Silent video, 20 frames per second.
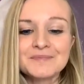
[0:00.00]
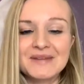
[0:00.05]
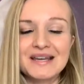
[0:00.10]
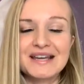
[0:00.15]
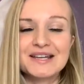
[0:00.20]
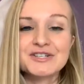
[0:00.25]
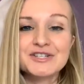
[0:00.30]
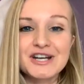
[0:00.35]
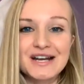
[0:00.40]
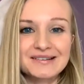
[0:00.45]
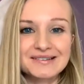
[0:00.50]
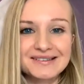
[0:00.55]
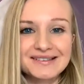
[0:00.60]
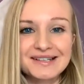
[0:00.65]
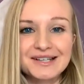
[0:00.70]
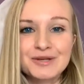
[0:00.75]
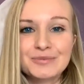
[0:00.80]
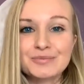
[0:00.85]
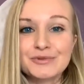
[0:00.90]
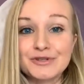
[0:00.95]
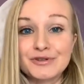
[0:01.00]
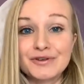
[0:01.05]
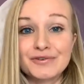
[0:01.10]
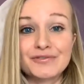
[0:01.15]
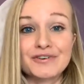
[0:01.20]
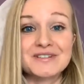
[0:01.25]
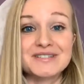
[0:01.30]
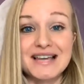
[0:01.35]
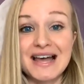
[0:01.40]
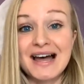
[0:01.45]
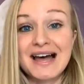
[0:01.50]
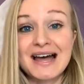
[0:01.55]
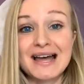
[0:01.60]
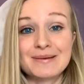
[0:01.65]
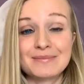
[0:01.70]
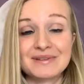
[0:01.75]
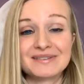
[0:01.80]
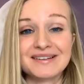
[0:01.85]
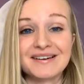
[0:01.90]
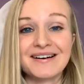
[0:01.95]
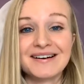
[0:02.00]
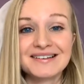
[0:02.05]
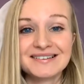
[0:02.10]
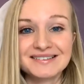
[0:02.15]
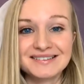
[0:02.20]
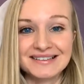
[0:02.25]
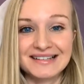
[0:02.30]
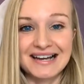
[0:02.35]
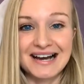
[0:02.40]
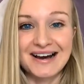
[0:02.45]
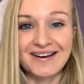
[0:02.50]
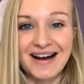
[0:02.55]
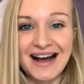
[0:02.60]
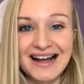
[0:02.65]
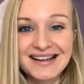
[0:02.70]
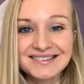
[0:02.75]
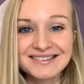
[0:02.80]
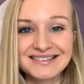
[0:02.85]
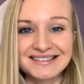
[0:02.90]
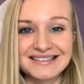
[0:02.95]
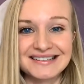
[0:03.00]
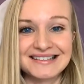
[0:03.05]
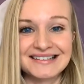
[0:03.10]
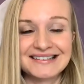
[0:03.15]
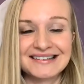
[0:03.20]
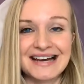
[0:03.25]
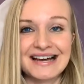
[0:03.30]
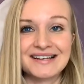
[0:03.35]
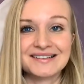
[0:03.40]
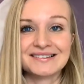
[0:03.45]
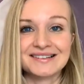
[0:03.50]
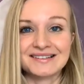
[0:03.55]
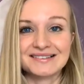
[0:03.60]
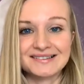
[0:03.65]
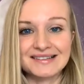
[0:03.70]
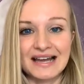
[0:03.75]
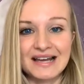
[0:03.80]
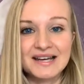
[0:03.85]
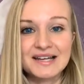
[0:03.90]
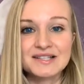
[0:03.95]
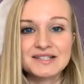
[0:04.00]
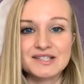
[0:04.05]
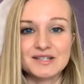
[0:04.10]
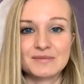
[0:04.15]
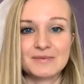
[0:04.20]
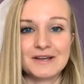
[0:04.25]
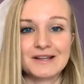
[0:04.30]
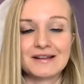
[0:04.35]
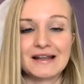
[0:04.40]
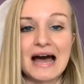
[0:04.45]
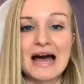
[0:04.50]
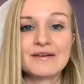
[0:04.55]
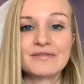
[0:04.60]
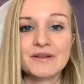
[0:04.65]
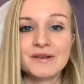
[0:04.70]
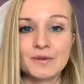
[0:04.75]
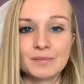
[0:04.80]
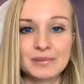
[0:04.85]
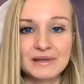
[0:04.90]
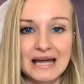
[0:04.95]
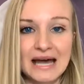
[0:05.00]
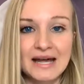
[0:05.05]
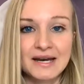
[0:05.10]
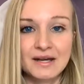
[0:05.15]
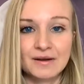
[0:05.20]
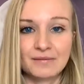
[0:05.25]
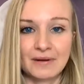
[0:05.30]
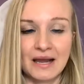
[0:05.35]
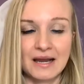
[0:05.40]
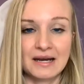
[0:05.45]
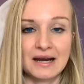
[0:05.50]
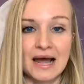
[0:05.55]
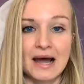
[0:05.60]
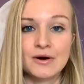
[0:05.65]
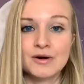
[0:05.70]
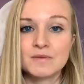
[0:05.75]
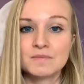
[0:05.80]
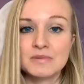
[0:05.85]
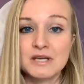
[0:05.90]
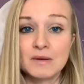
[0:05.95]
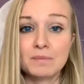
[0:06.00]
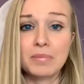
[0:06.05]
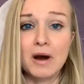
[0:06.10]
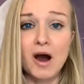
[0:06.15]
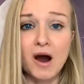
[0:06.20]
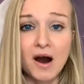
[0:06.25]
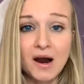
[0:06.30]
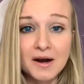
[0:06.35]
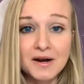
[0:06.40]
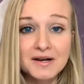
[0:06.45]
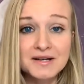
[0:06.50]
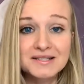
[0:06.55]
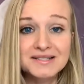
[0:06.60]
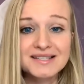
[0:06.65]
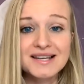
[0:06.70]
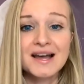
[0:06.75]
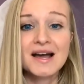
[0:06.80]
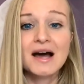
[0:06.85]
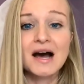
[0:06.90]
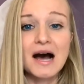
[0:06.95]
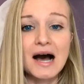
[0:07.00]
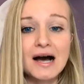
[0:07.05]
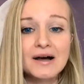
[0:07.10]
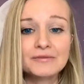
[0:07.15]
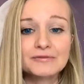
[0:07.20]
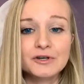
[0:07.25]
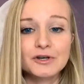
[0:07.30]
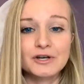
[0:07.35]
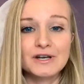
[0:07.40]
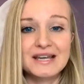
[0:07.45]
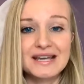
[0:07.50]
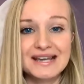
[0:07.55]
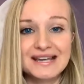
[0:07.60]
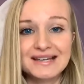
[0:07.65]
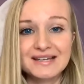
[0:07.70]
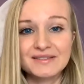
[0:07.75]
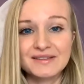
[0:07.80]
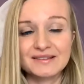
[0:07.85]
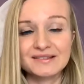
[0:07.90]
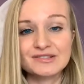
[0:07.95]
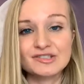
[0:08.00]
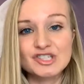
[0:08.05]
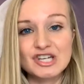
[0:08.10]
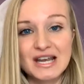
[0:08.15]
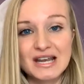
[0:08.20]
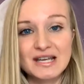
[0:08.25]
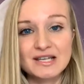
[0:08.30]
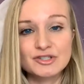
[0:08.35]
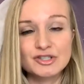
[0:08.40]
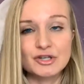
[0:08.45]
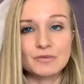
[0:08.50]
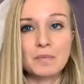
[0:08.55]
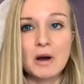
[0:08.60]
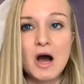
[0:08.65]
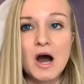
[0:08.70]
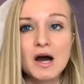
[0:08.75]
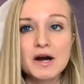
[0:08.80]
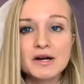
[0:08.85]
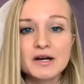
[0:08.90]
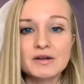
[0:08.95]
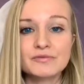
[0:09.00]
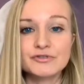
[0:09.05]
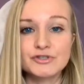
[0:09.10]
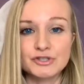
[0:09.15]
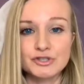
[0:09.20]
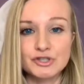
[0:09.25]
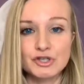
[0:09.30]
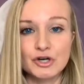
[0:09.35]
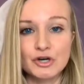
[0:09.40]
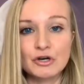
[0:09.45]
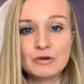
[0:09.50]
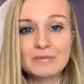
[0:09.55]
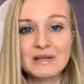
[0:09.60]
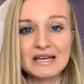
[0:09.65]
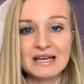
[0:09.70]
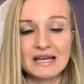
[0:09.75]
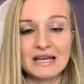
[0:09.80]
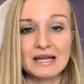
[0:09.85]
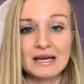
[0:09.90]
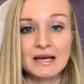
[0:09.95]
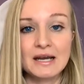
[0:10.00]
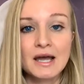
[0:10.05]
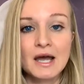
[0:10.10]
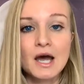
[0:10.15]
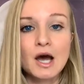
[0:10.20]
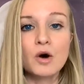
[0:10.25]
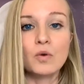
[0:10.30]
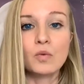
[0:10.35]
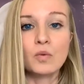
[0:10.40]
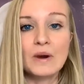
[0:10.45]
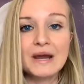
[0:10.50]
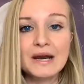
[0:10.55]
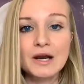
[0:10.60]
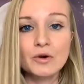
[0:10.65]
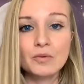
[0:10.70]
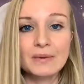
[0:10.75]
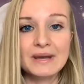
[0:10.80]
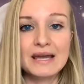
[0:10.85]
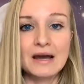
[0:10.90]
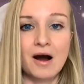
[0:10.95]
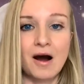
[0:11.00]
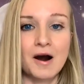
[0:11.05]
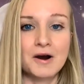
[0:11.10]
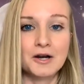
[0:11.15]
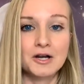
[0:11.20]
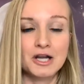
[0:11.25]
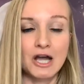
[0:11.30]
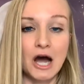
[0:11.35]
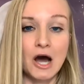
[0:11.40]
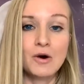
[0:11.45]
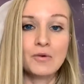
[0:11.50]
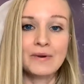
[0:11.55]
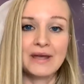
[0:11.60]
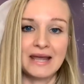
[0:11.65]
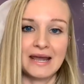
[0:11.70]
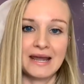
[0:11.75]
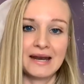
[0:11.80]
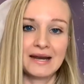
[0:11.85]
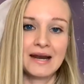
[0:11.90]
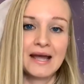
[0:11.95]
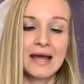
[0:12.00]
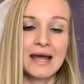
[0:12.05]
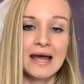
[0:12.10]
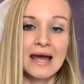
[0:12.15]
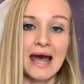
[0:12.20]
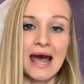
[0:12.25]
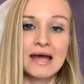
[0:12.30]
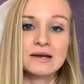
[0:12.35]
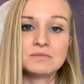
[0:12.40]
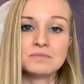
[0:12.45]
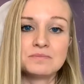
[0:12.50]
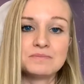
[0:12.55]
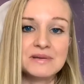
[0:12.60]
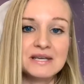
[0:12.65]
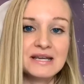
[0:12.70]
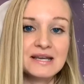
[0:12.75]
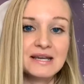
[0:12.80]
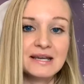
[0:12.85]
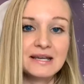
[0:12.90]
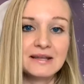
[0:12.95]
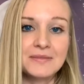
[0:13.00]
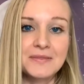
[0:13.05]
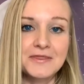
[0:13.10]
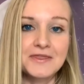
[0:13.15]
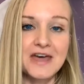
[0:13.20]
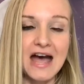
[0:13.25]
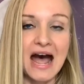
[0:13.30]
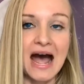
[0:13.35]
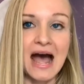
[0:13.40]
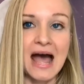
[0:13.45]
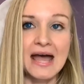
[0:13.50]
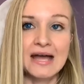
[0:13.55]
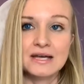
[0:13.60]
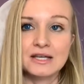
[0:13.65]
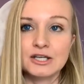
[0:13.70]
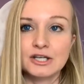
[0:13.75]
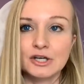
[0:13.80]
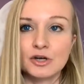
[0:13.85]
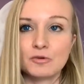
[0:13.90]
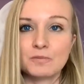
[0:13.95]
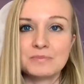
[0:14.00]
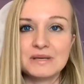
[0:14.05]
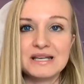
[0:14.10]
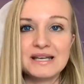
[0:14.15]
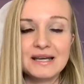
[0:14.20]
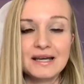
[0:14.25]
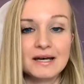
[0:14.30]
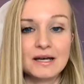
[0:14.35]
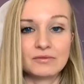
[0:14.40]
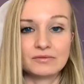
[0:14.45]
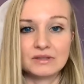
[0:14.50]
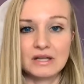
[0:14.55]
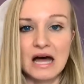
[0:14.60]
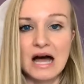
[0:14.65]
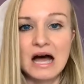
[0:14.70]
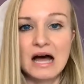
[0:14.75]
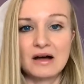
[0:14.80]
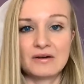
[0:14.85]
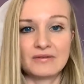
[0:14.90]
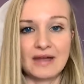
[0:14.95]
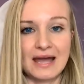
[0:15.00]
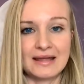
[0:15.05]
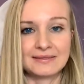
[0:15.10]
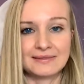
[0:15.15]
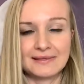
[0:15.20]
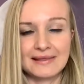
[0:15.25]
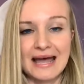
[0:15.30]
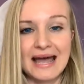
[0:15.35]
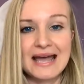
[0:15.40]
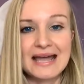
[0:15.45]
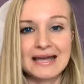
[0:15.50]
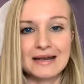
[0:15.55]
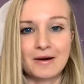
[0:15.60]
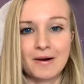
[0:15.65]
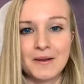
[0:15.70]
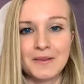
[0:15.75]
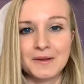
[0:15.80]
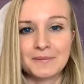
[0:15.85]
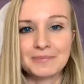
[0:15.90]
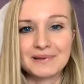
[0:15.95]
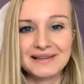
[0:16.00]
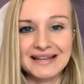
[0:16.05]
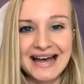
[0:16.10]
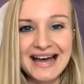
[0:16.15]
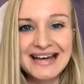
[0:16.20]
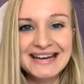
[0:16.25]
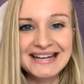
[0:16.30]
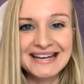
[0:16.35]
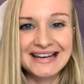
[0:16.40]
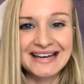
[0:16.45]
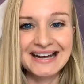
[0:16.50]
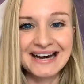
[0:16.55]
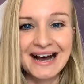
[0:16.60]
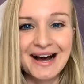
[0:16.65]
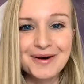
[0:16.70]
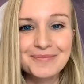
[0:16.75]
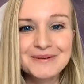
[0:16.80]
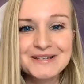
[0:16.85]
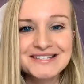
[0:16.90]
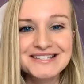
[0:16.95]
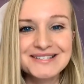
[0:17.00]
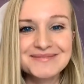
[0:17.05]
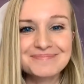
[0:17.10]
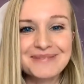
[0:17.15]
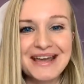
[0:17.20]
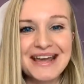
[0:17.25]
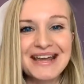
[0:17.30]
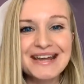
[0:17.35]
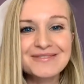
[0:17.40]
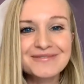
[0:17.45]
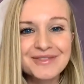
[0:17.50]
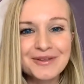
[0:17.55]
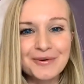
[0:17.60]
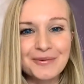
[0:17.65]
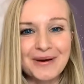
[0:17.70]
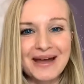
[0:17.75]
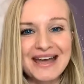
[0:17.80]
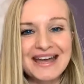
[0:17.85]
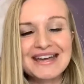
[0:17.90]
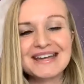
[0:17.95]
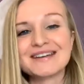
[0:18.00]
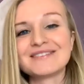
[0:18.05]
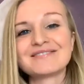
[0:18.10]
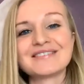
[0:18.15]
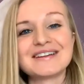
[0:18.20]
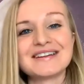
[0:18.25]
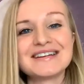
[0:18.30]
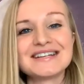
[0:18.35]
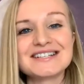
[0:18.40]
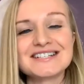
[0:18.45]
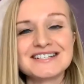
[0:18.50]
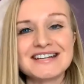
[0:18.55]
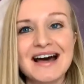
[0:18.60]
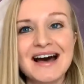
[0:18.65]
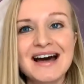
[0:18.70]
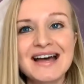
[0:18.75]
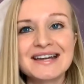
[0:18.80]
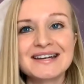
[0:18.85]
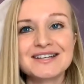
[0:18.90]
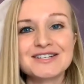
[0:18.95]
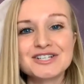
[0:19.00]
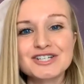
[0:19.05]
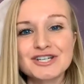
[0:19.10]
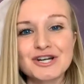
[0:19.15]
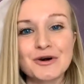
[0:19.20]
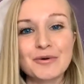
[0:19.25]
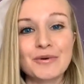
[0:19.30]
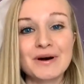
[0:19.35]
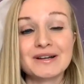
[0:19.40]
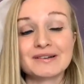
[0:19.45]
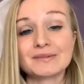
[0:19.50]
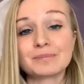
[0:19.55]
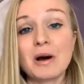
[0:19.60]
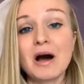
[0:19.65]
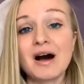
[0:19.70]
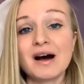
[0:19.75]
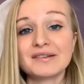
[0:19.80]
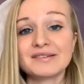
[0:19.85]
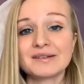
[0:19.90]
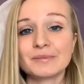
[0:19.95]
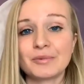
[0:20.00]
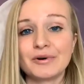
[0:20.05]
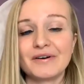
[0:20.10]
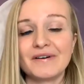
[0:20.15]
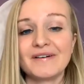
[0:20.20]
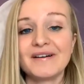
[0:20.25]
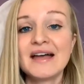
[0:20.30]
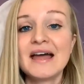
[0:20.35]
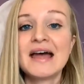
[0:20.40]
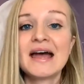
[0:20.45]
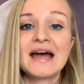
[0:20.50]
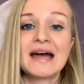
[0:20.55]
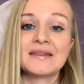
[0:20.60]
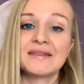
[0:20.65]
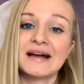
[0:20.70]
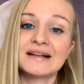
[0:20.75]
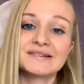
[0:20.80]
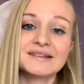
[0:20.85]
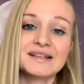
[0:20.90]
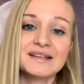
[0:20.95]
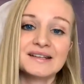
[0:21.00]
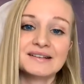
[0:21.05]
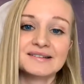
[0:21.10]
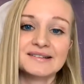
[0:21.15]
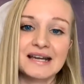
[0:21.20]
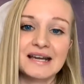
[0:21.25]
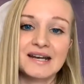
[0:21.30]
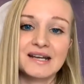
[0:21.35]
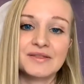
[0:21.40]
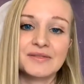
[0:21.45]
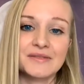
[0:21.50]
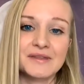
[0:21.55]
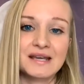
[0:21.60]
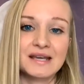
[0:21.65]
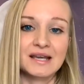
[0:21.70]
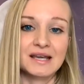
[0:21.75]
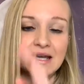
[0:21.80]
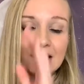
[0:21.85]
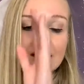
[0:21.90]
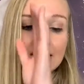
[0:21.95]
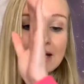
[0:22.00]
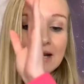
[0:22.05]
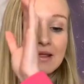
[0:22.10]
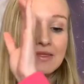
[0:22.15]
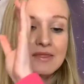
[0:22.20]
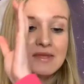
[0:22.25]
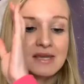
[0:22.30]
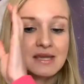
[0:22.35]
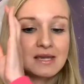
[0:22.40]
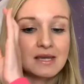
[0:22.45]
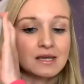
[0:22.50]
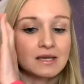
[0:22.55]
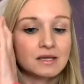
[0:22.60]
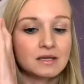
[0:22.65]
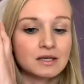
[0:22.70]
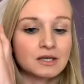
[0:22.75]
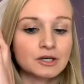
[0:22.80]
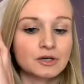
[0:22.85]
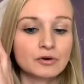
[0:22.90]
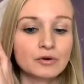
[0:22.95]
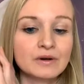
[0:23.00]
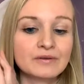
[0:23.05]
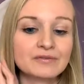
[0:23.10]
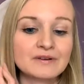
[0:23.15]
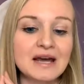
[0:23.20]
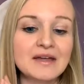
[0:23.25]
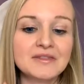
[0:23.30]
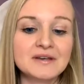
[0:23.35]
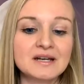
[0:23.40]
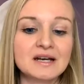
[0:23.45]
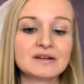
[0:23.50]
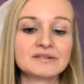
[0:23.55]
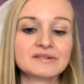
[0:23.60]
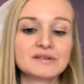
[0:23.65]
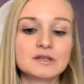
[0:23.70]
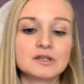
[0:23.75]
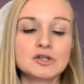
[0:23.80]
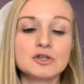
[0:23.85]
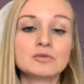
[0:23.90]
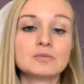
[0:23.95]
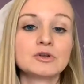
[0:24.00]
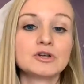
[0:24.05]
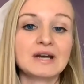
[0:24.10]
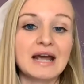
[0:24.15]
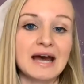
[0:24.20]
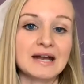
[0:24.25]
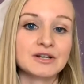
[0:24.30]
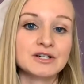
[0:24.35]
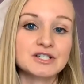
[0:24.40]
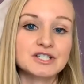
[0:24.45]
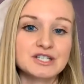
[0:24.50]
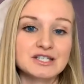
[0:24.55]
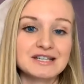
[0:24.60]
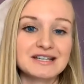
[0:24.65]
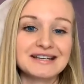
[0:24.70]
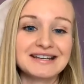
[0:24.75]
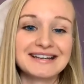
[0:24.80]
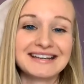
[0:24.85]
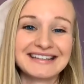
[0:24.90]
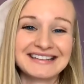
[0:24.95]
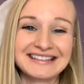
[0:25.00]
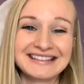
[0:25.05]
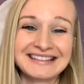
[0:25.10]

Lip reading: interesting and beautiful time, is honestly how I see it, that it's exciting to be alive on the planet right now and be a part of creating this change, a part of determining where we are going and being that, beacon of love and light on the planet, helping to pave the way and really shine and show what is possible. And that's an exciting thing. And if nothing else, the new moon energy